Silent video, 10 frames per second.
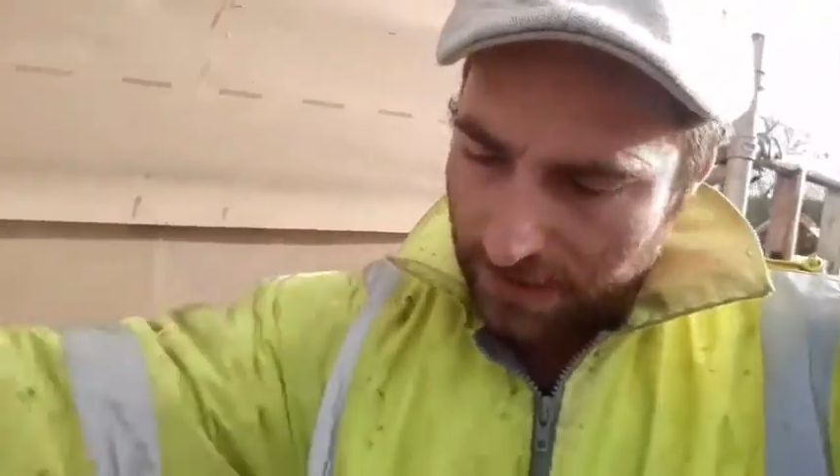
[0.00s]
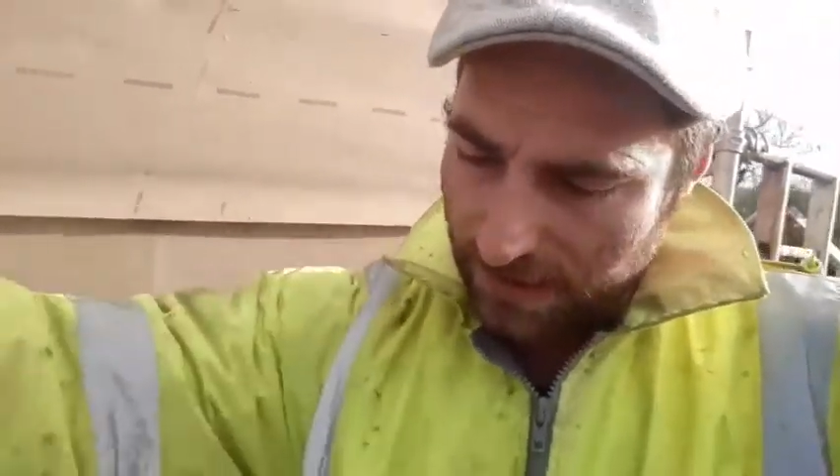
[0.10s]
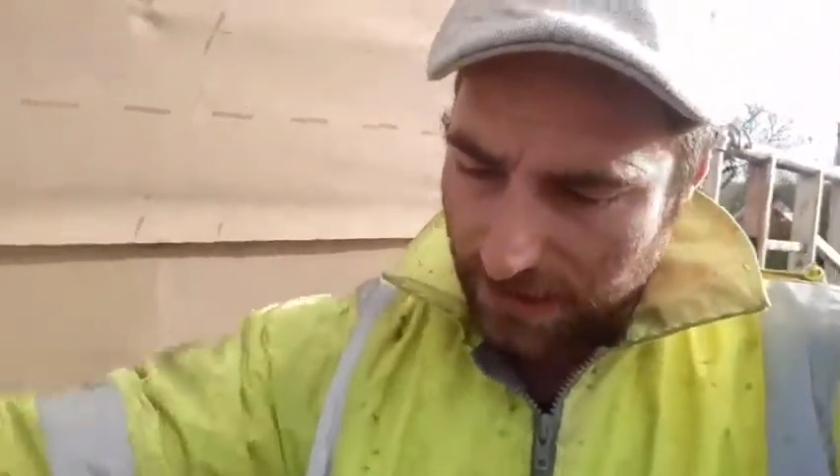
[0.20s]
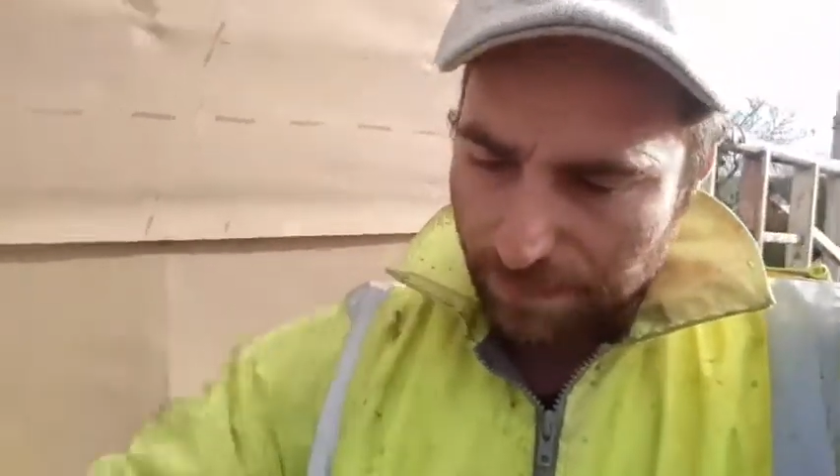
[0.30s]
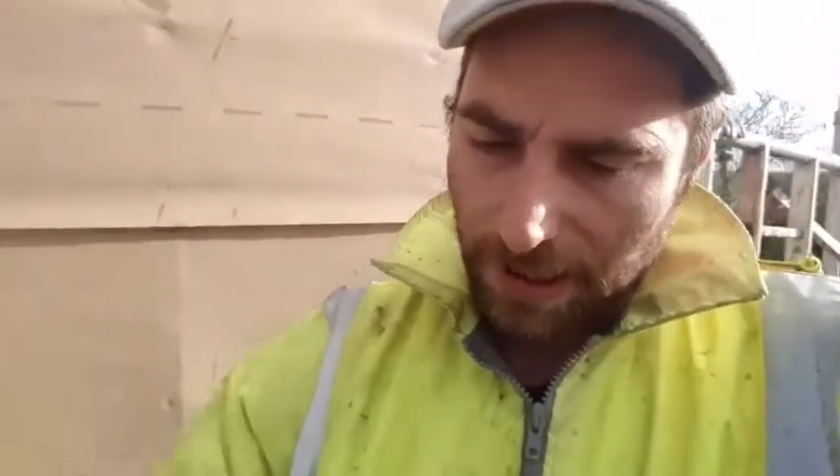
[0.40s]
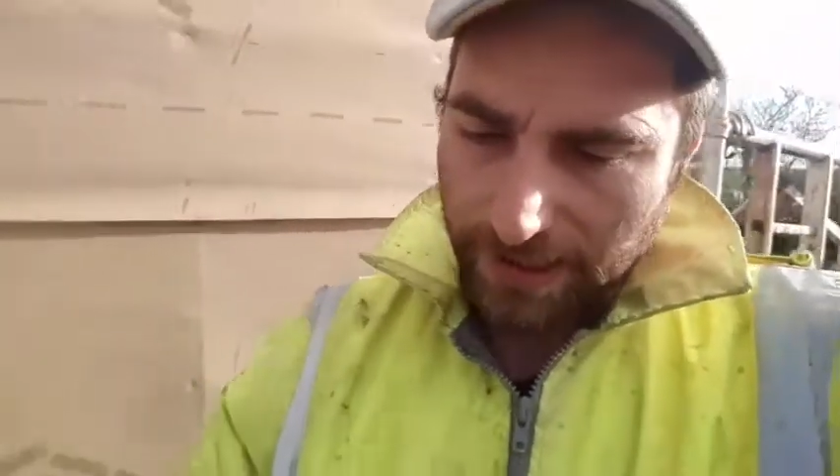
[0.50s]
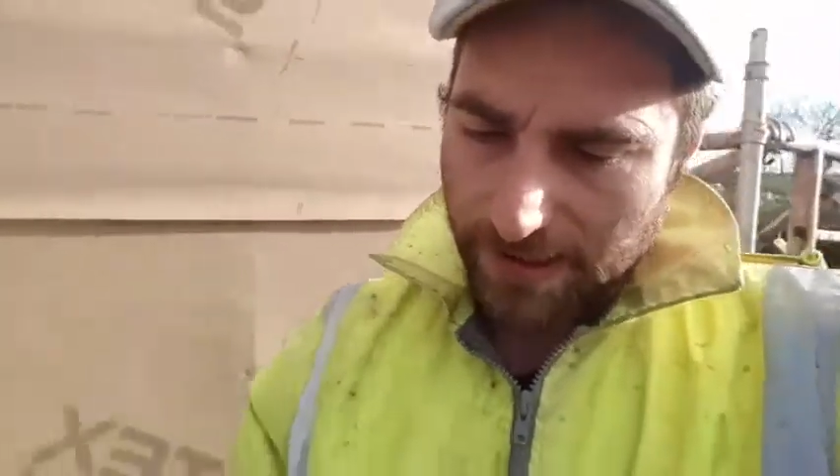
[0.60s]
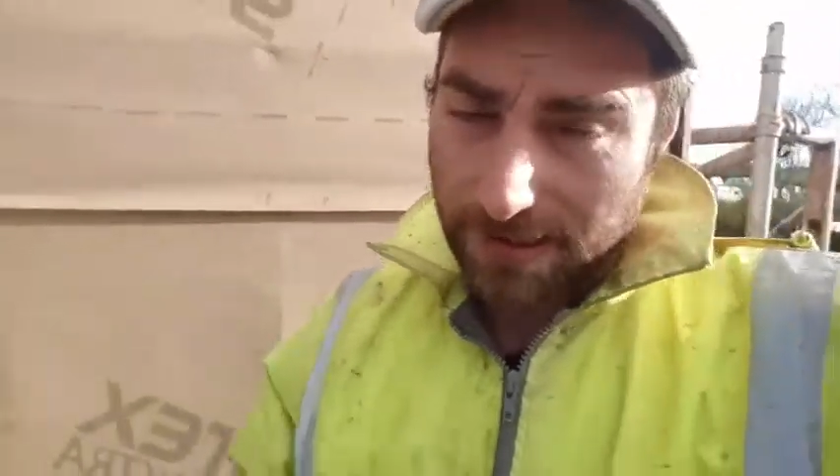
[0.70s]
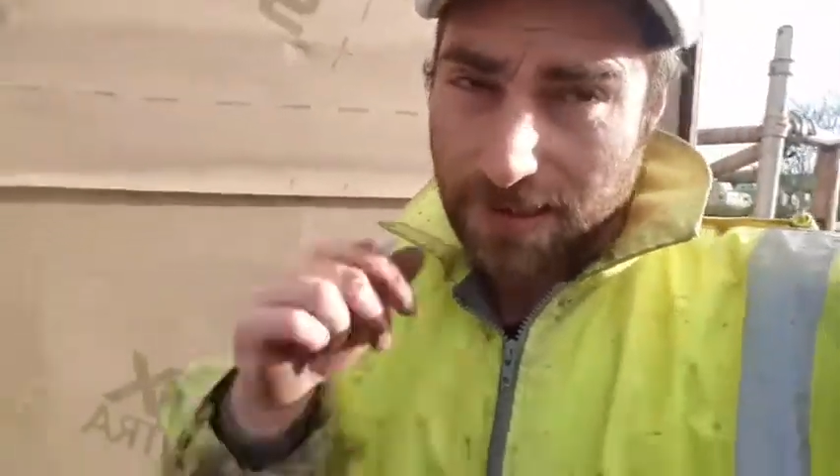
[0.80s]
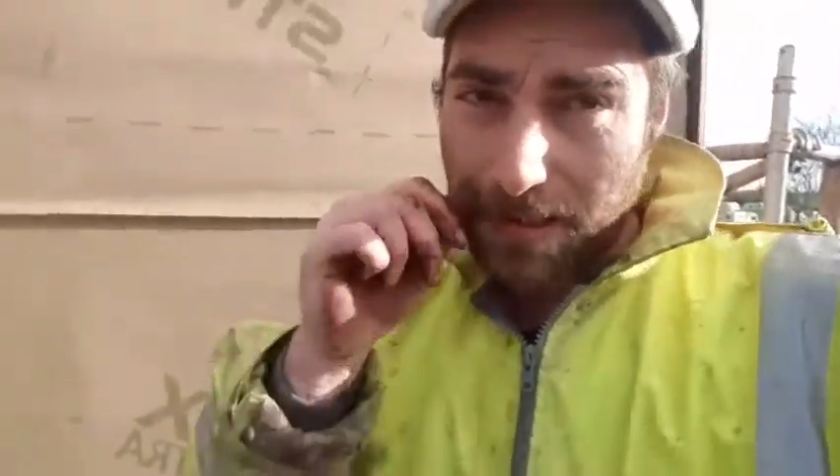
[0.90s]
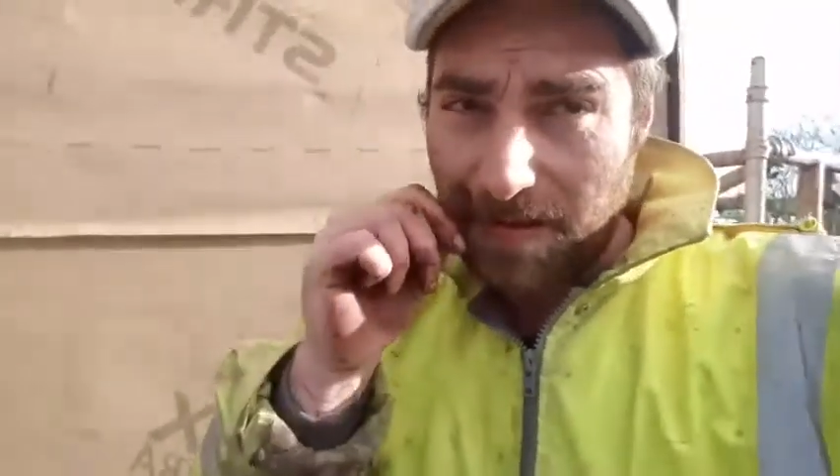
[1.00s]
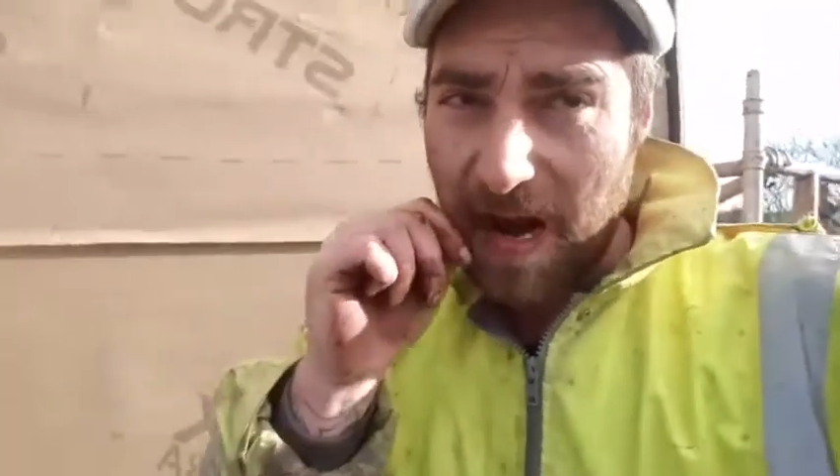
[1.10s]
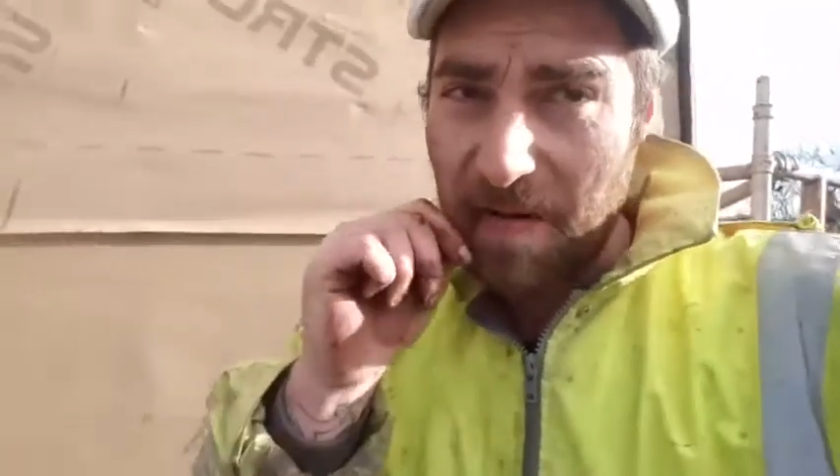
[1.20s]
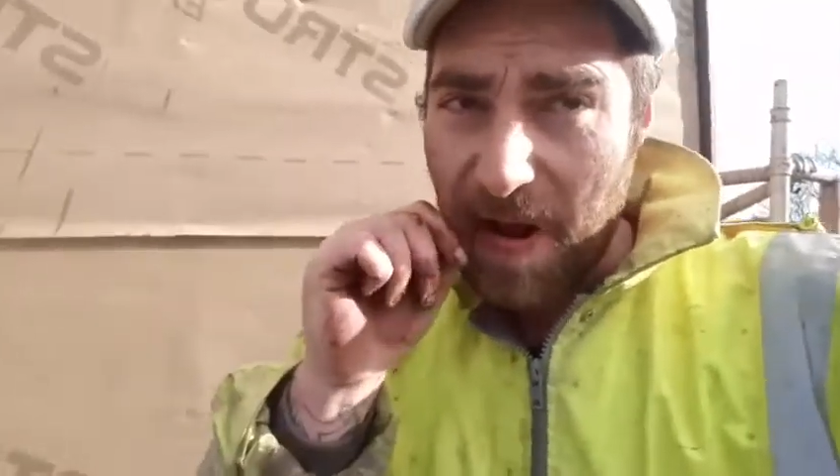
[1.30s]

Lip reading: spikes into the ground